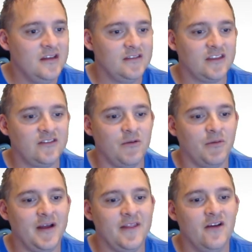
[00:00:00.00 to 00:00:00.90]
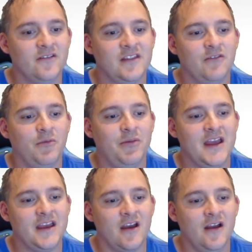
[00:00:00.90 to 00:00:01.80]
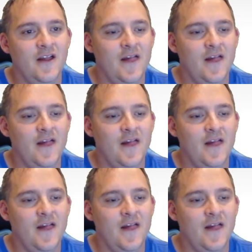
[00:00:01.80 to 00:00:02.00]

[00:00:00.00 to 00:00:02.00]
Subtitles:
So that's all we're playing those. And then we're playing